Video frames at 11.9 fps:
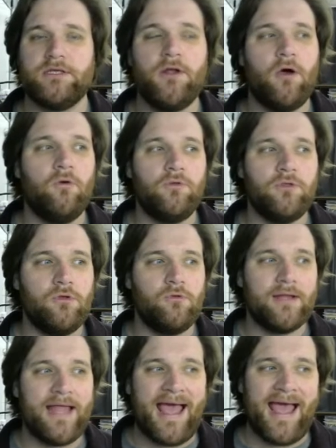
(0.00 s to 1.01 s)
You
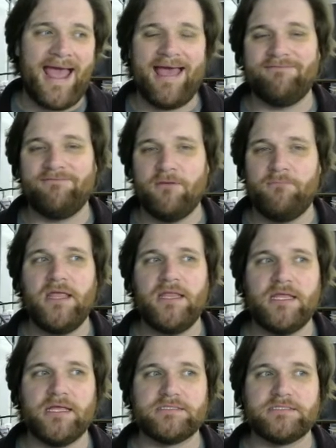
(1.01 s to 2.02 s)
can have
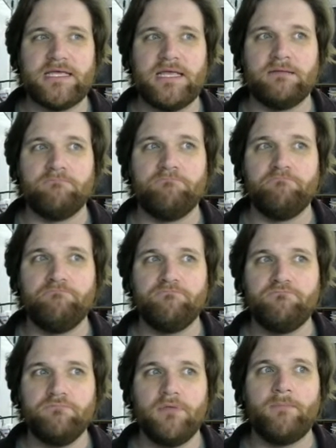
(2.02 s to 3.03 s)
opinions
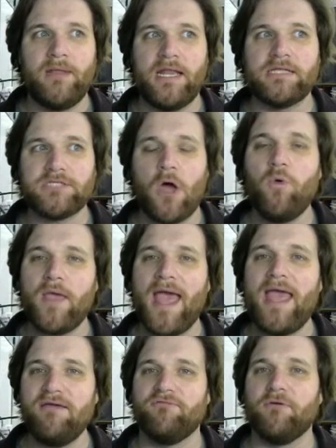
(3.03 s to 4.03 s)
it's
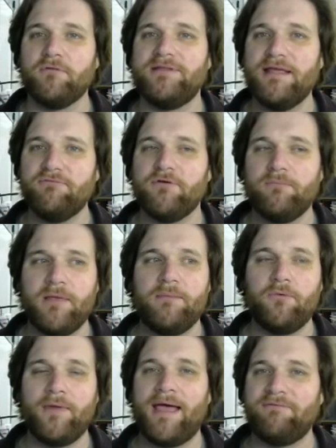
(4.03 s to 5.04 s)
okay for different
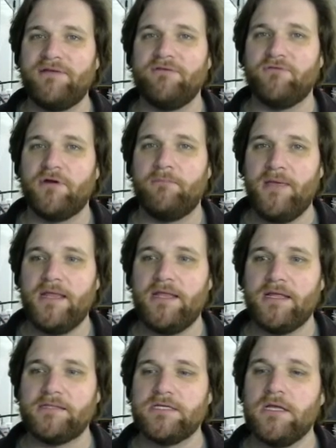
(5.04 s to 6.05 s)
people to have different
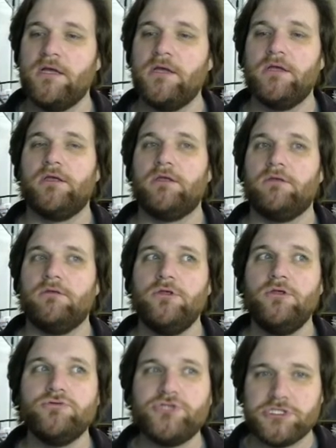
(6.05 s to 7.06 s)
opinions.
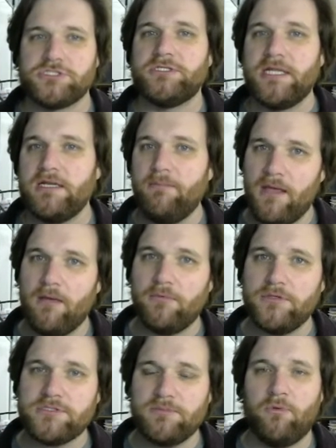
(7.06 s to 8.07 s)
You just need to be able
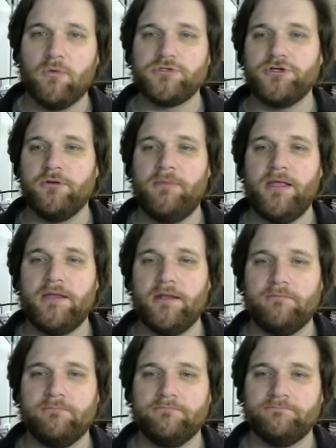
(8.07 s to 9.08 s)
to support your opinion.